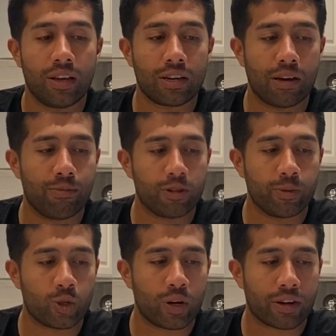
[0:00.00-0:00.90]
I got
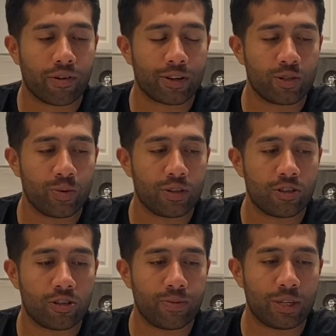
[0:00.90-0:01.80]
multiple track records with the
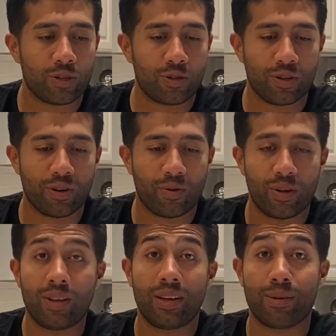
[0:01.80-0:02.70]
suspension. So
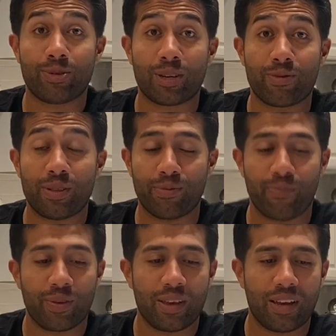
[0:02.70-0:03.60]
I'm sticking with them,
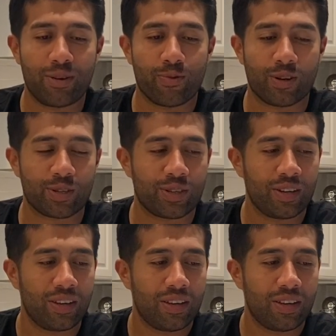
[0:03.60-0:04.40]
and it works.